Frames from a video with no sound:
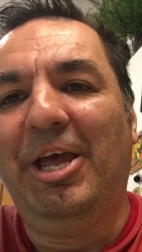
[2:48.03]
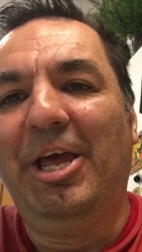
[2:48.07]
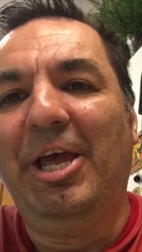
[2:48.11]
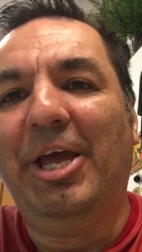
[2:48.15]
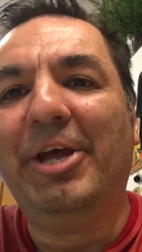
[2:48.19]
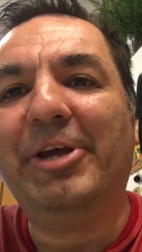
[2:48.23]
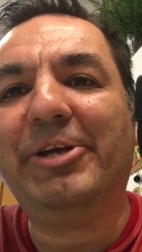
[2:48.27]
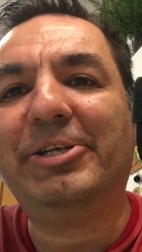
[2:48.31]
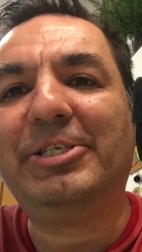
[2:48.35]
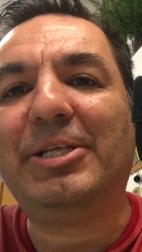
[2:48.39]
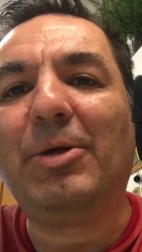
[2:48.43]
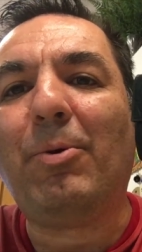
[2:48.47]

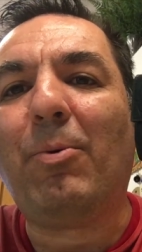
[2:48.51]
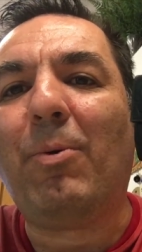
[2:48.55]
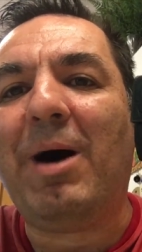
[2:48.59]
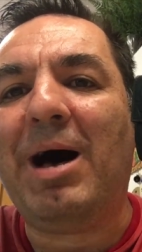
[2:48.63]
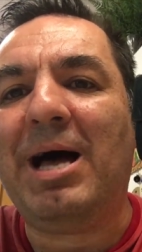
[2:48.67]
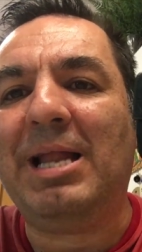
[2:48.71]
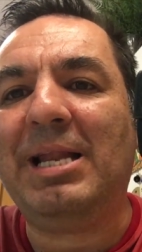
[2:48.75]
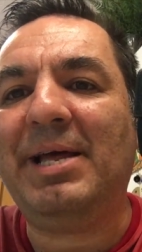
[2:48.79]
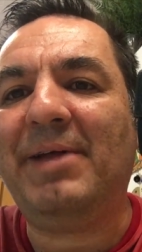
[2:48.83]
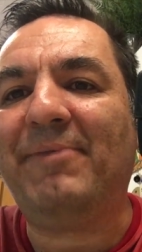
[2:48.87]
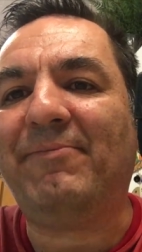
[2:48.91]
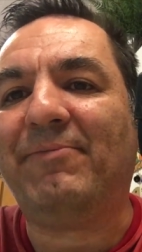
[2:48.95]
Here's the
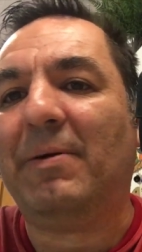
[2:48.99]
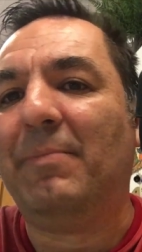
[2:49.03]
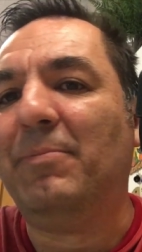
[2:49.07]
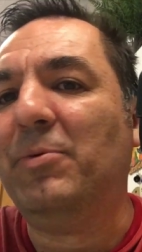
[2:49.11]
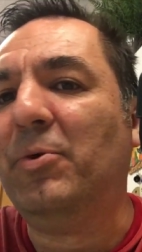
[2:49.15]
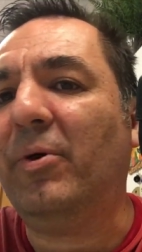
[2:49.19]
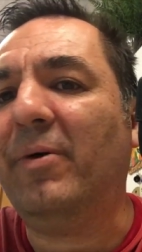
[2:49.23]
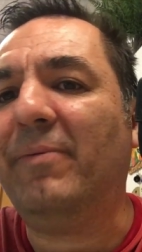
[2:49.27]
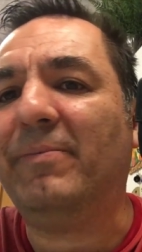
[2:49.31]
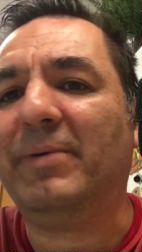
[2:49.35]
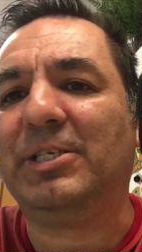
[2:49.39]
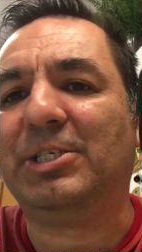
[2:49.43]
wallet from
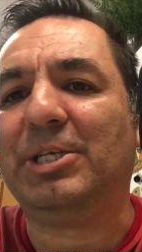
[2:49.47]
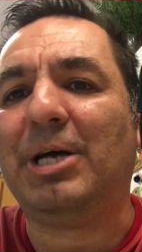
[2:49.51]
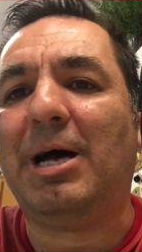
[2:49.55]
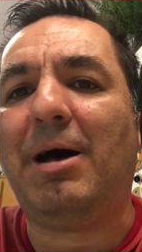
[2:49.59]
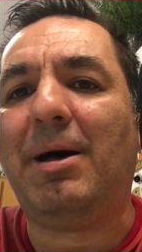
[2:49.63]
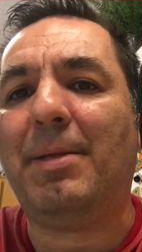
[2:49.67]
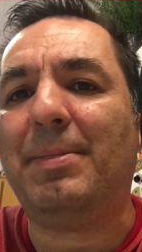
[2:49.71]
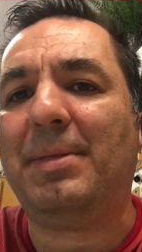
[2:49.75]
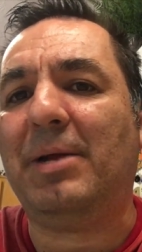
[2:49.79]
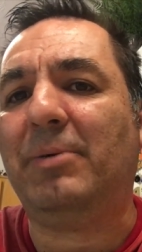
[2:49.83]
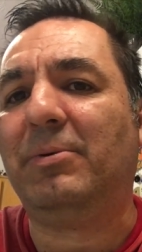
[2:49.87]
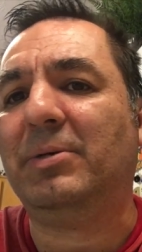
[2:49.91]
Louis
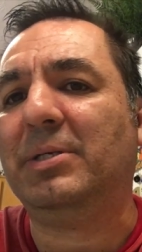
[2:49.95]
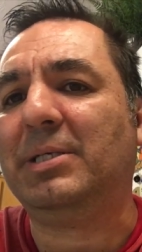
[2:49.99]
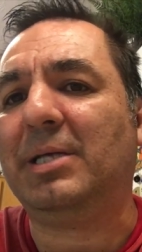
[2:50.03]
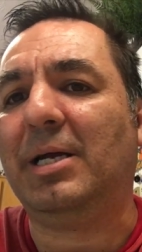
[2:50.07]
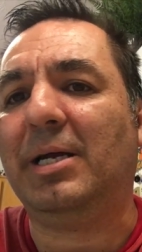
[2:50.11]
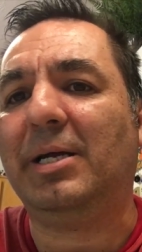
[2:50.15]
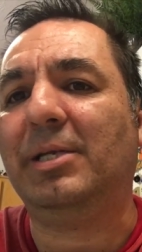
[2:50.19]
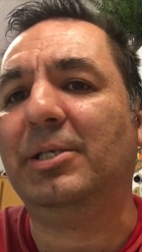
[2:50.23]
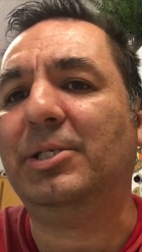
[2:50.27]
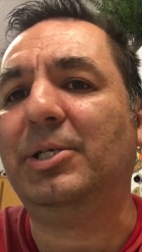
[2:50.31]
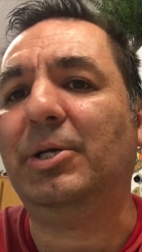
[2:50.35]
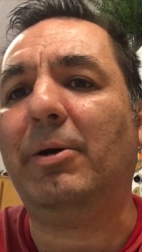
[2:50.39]
Vuitton that I was
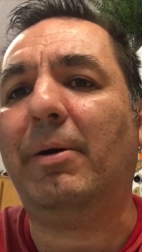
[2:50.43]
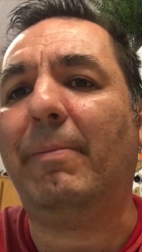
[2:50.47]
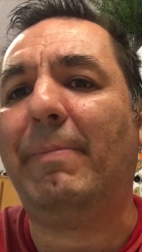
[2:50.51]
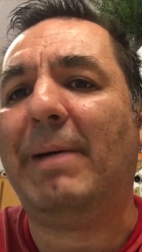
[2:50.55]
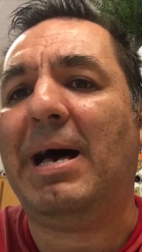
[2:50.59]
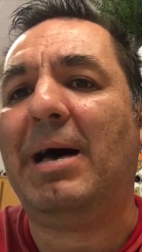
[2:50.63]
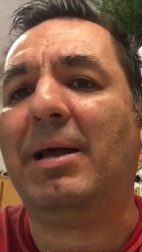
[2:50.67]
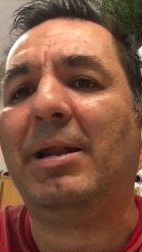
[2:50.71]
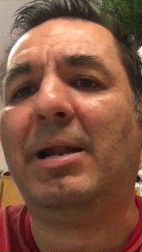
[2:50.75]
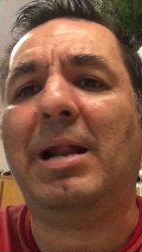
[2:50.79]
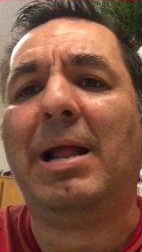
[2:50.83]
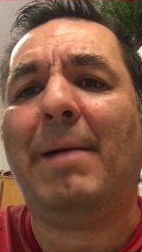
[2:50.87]
talking to you
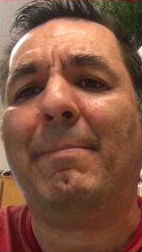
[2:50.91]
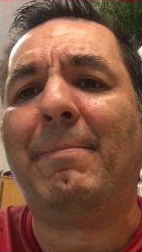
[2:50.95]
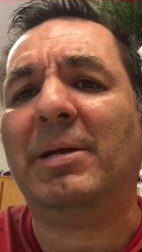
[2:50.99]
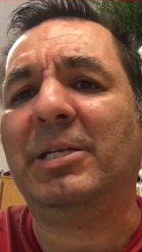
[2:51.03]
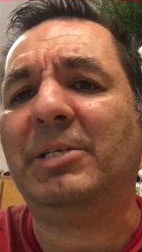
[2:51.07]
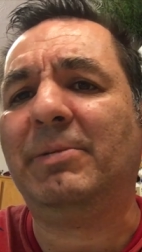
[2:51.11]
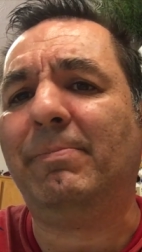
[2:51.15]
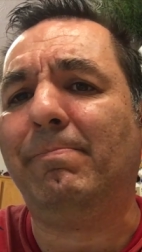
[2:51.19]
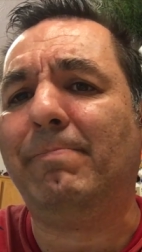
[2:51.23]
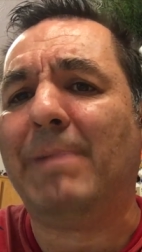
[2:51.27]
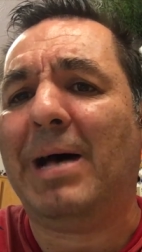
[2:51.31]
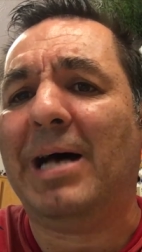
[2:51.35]
about, and I'm
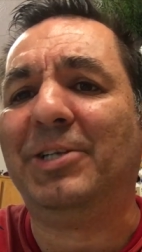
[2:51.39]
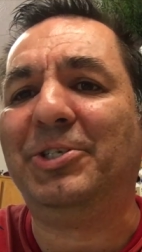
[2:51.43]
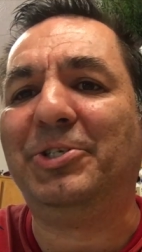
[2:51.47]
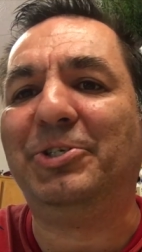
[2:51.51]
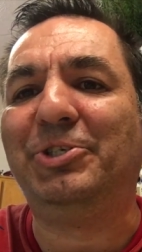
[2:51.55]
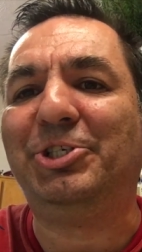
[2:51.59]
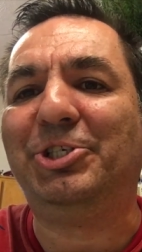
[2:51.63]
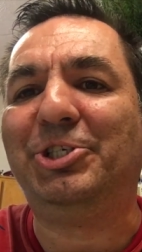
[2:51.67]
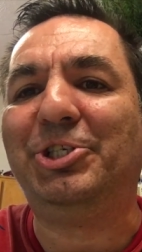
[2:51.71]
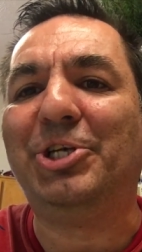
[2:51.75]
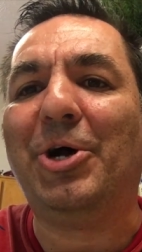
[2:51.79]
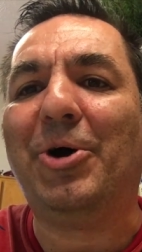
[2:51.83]
about to
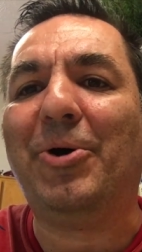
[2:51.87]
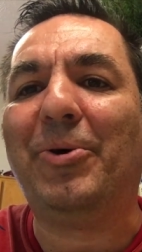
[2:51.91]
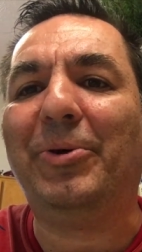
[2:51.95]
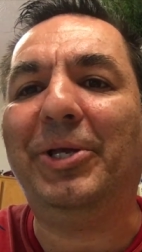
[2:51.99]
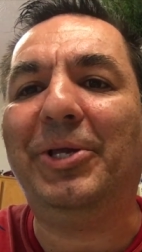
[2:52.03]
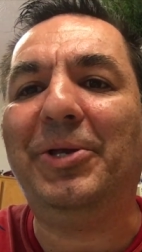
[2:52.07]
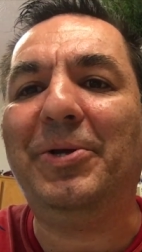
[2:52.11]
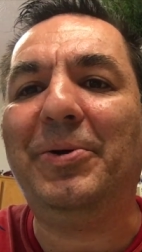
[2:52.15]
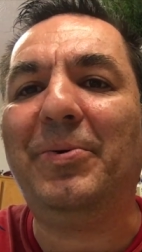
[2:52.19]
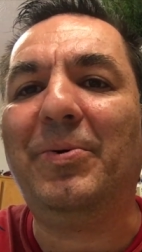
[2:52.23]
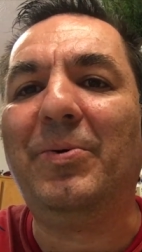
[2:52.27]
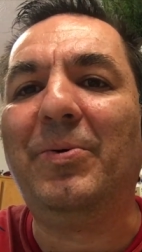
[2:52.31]
show
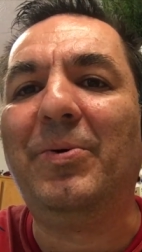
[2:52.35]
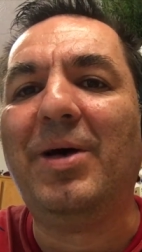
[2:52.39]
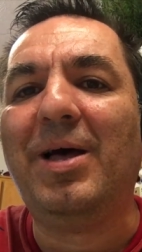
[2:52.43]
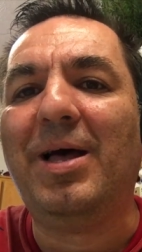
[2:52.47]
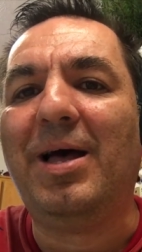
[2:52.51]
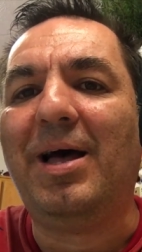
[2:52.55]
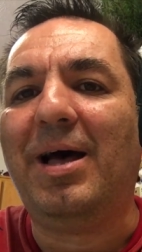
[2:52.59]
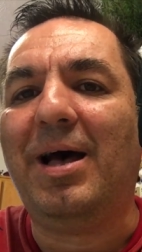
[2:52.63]
you